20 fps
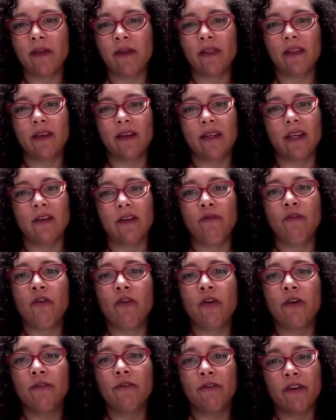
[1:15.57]
been looking
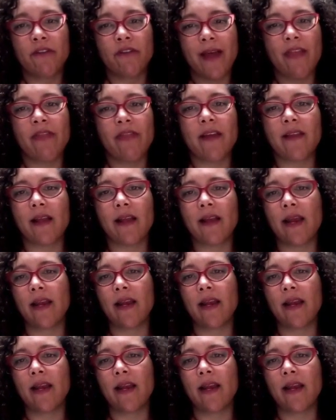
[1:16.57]
for that thing that